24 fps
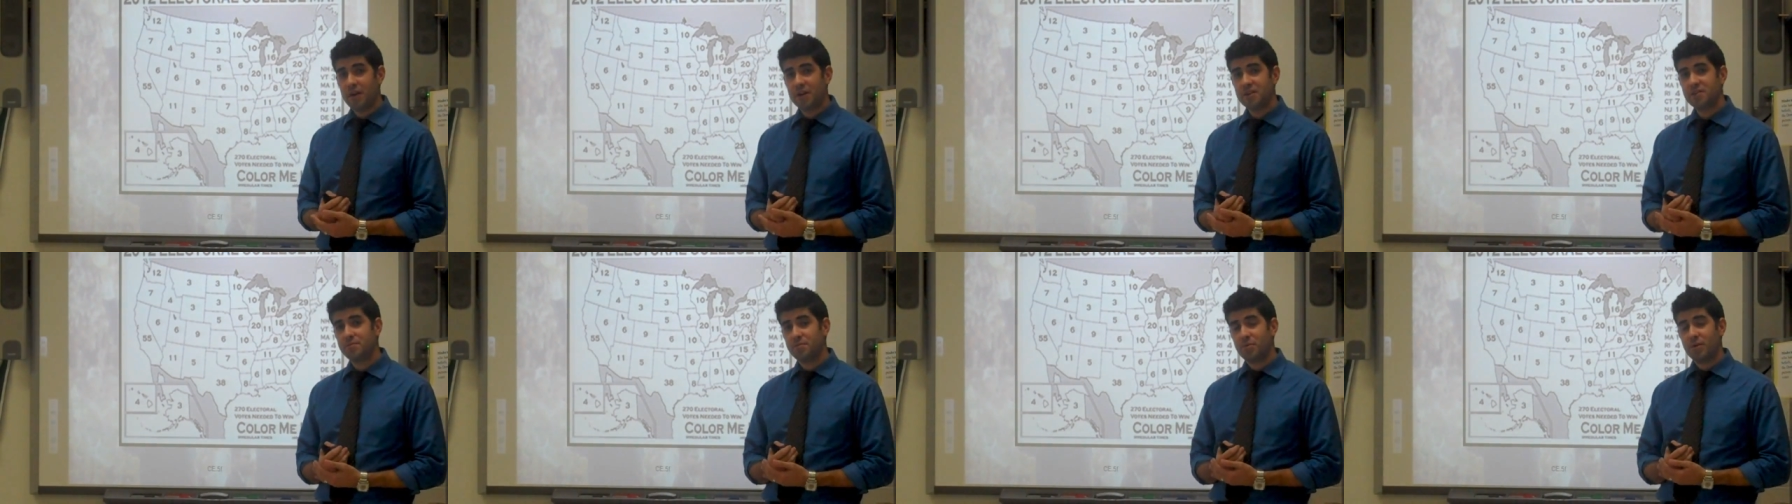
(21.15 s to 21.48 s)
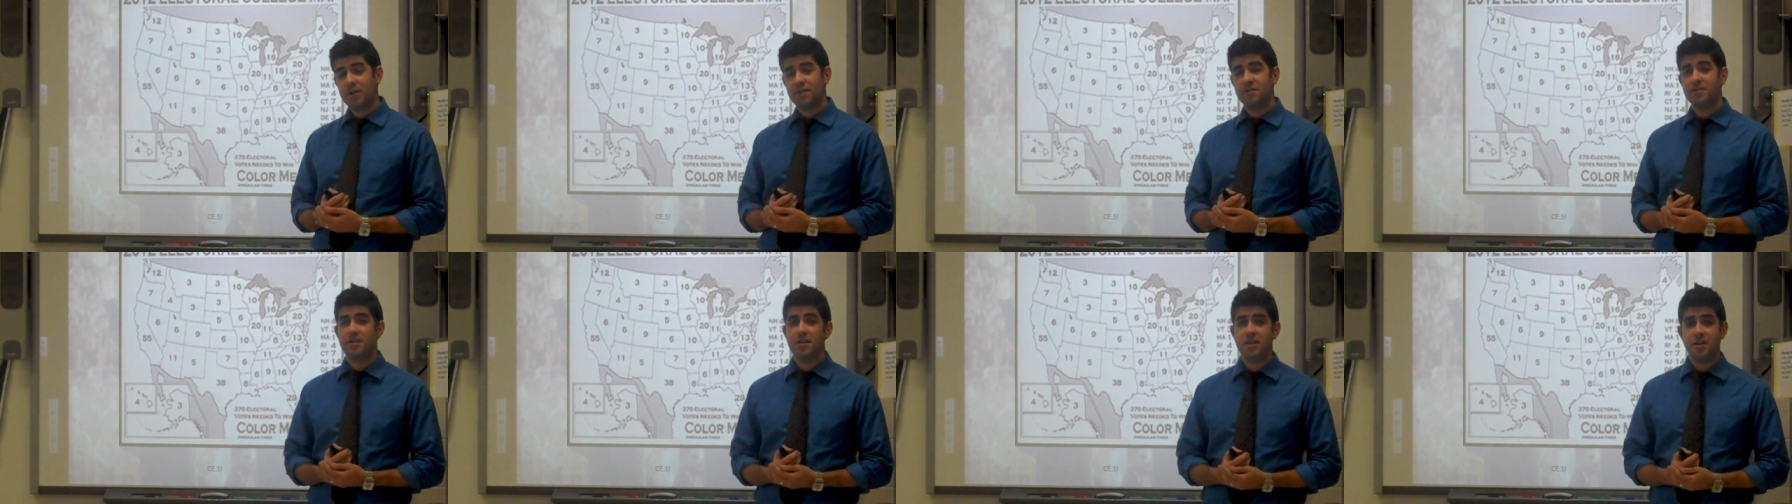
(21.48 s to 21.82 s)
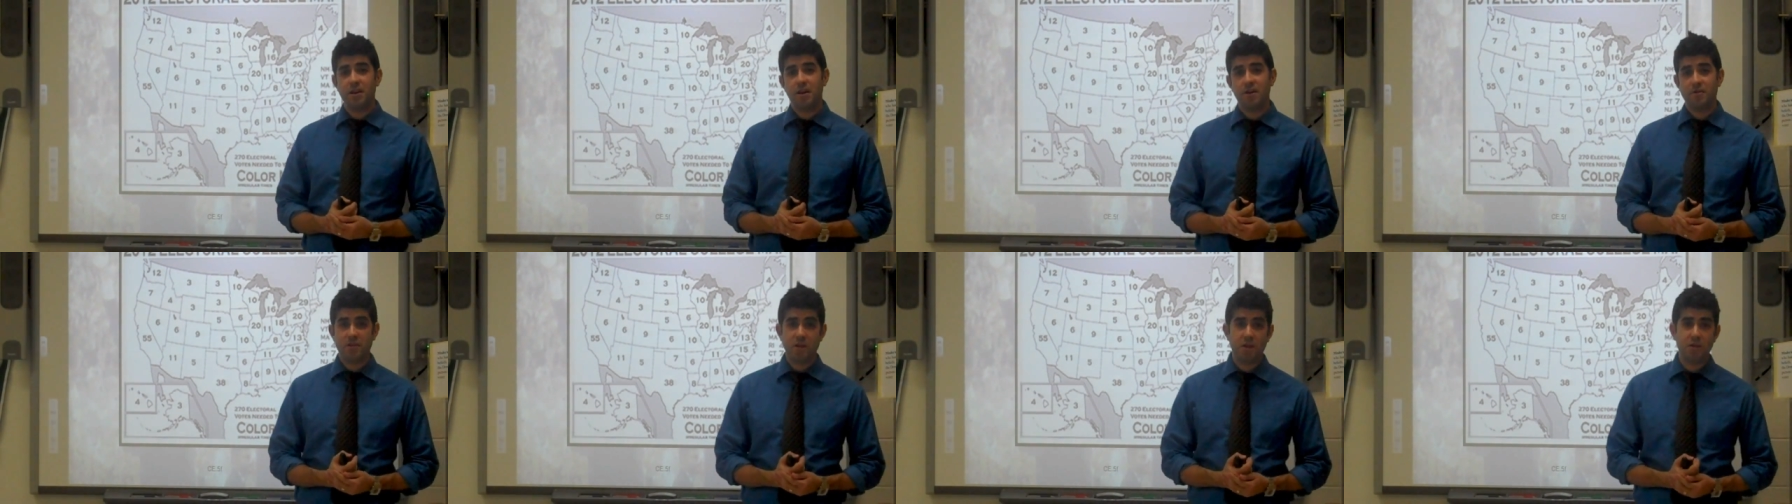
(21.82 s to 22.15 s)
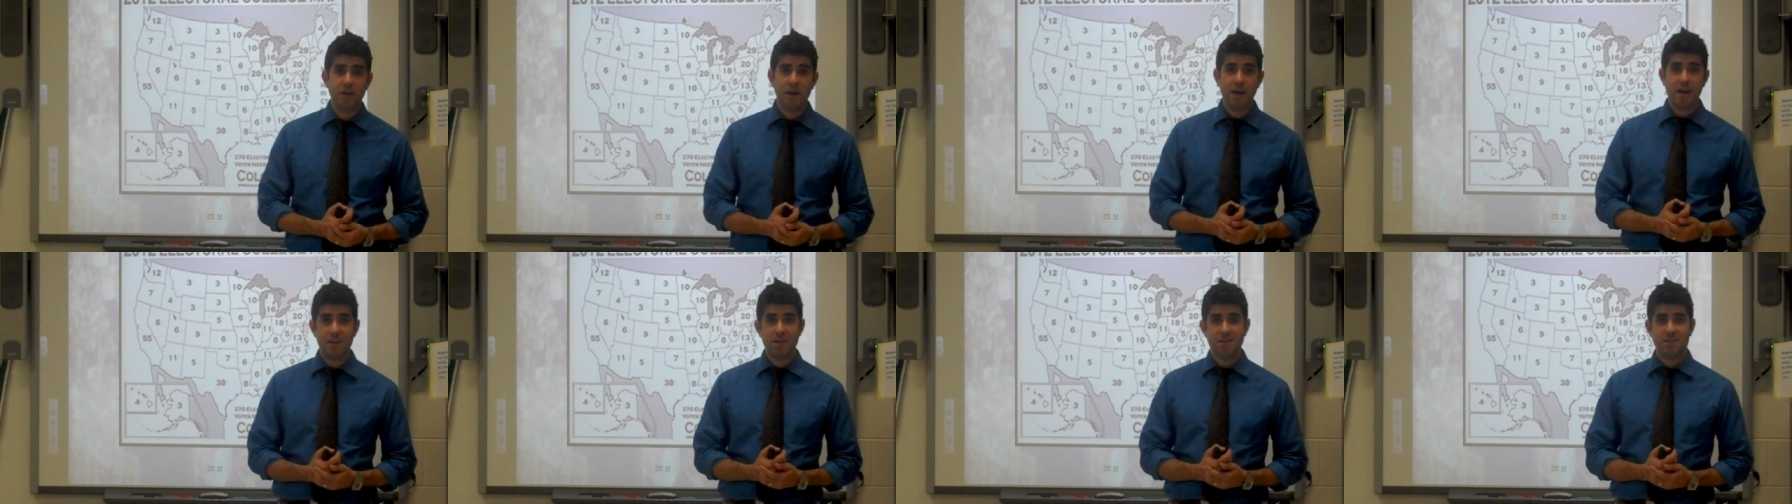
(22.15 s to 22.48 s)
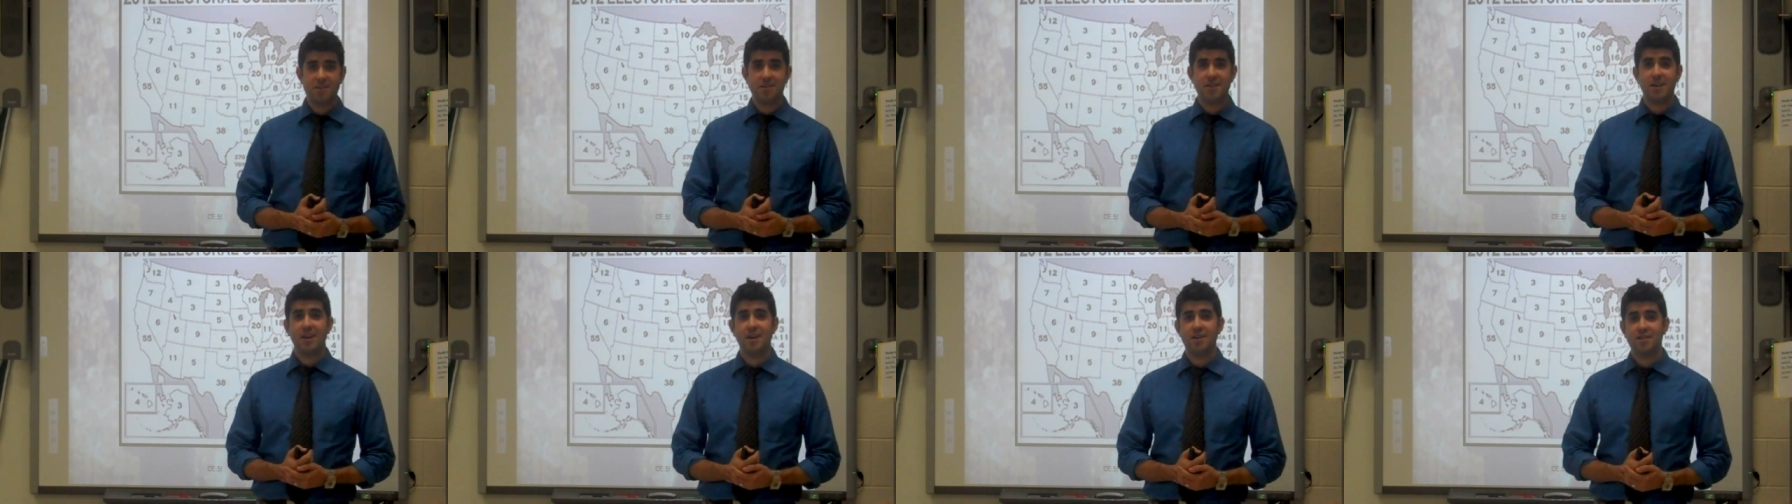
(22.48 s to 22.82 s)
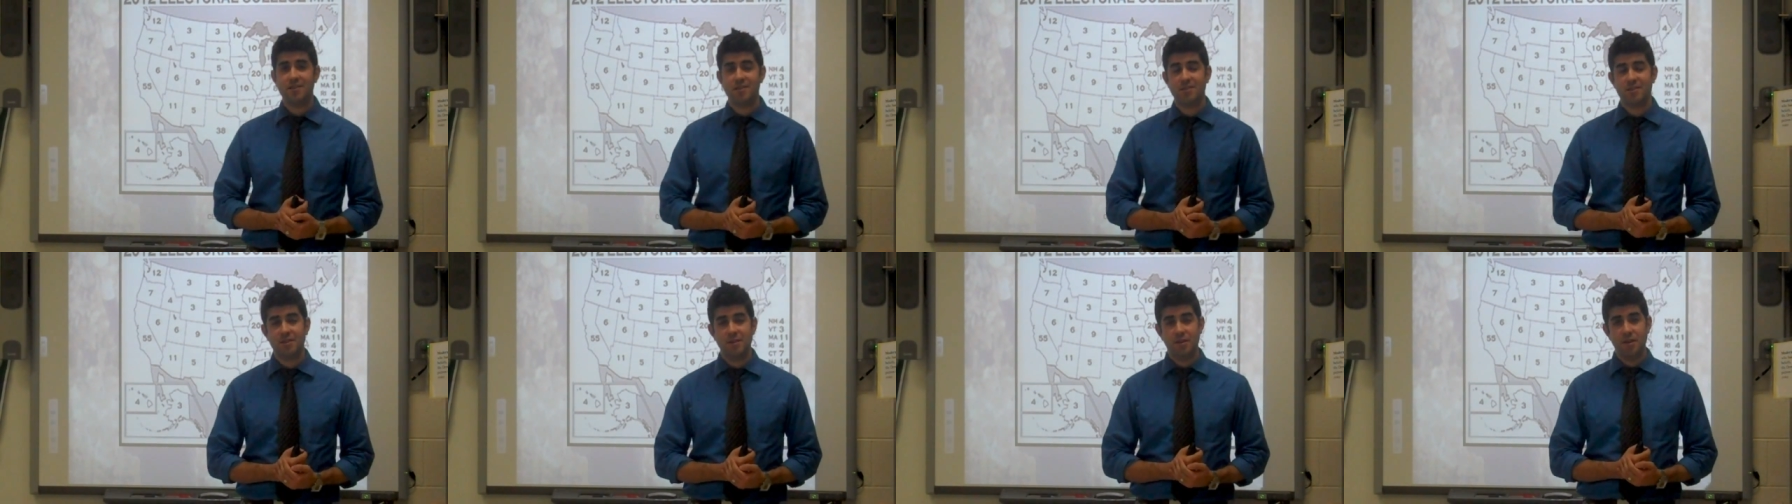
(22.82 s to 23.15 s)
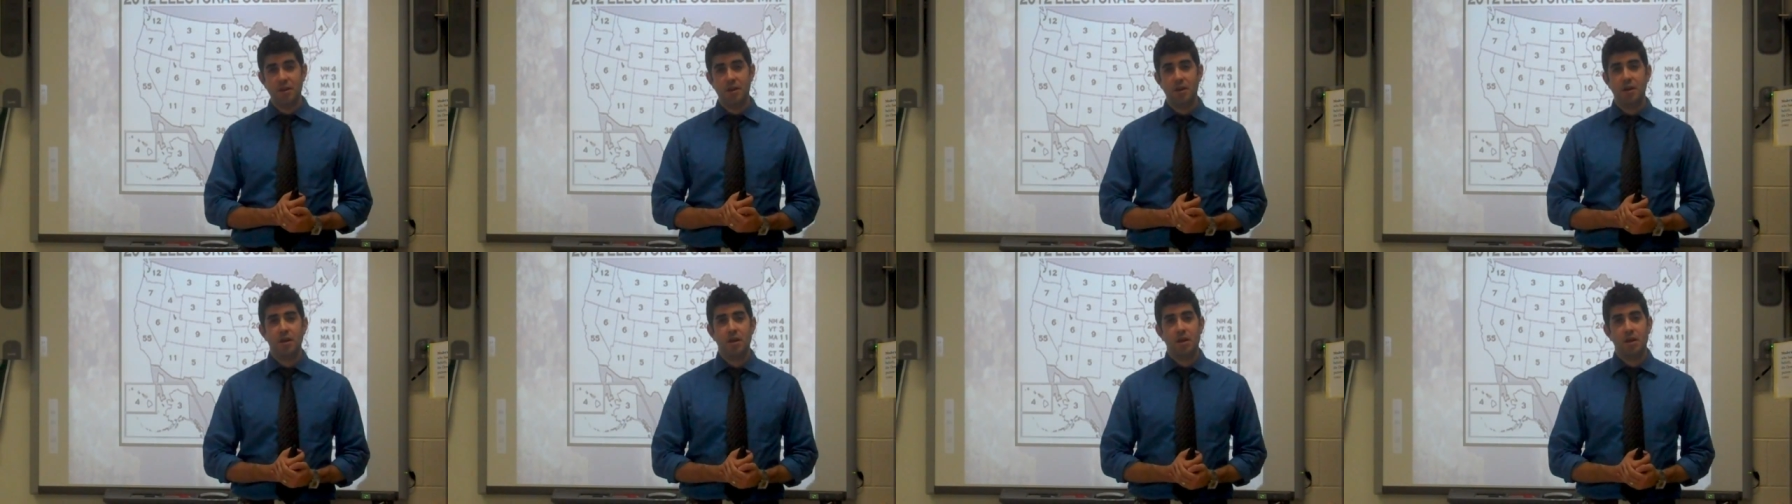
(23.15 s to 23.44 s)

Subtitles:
Vice President of the United States.